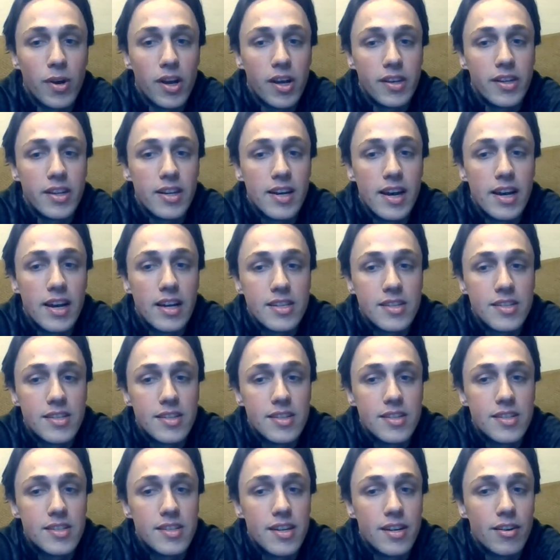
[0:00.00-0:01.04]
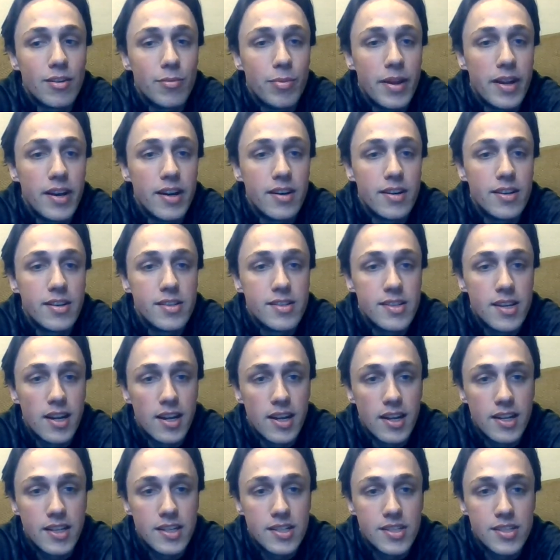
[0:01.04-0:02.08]
quality analysis and repairs
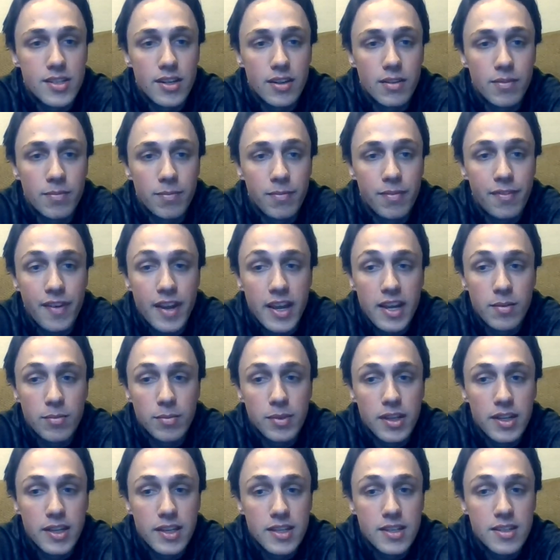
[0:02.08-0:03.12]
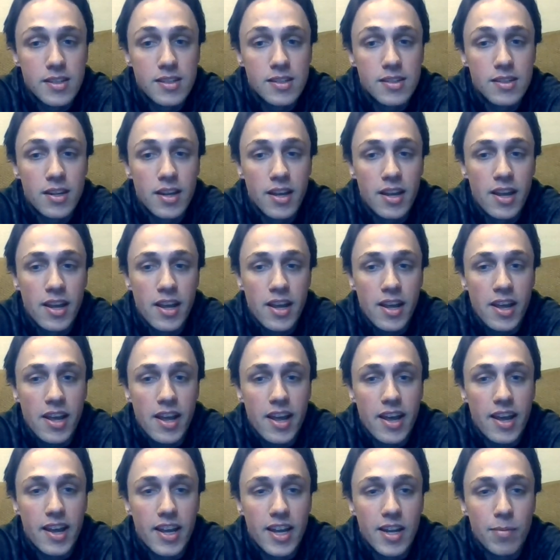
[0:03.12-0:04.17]
on some fan blades,
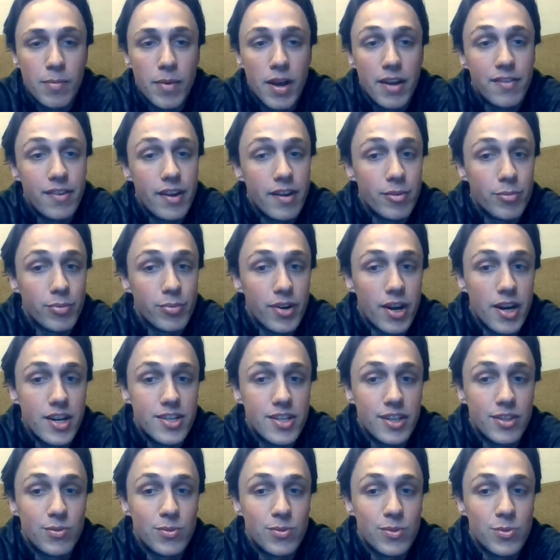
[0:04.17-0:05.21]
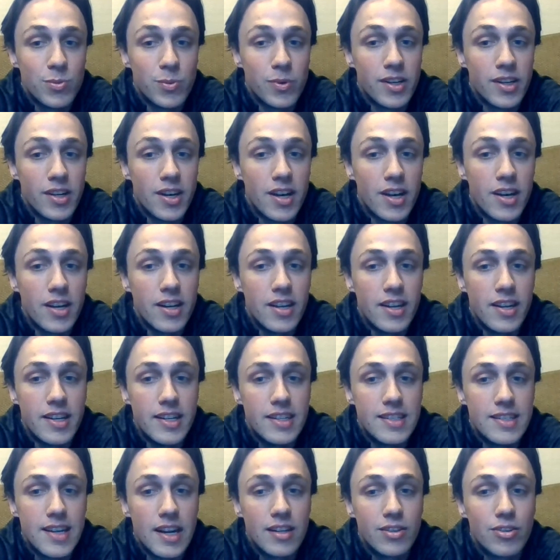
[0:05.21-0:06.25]
and my favorite project was working on a
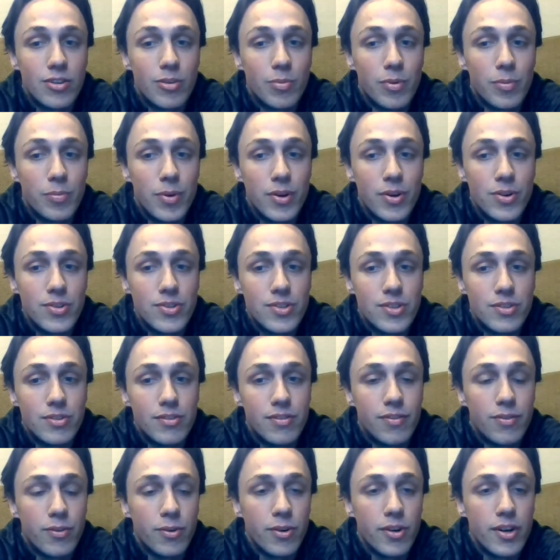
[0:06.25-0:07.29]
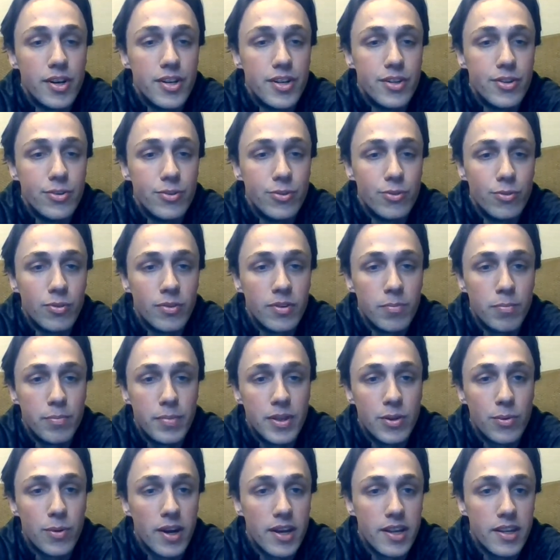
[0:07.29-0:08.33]
technical proposal for a new
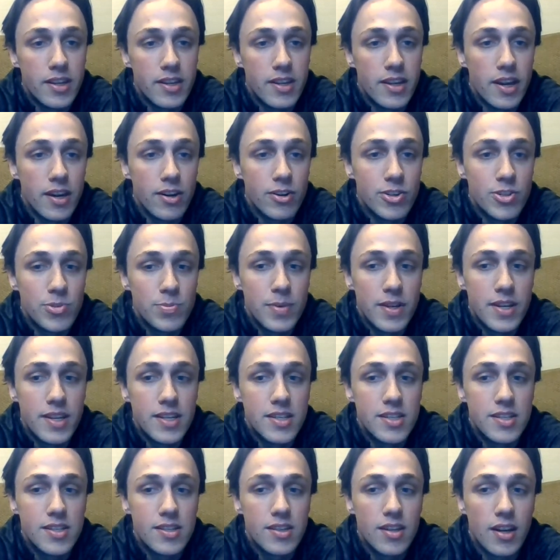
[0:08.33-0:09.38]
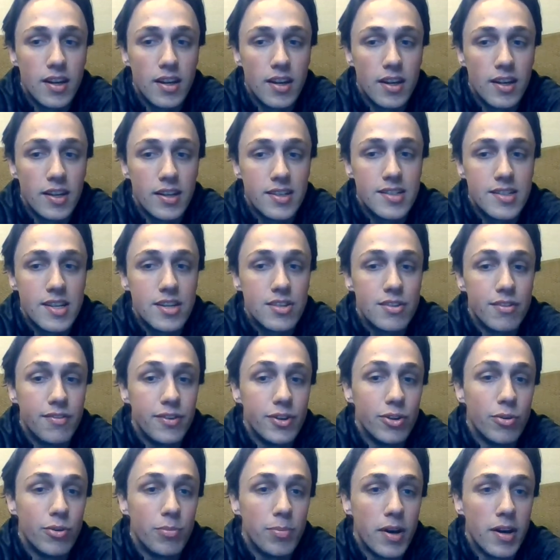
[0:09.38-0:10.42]
BYE Aerospace
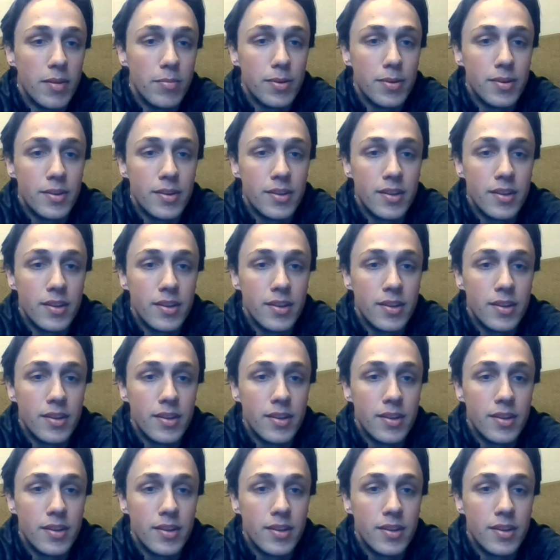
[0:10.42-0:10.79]
centrifugal pump.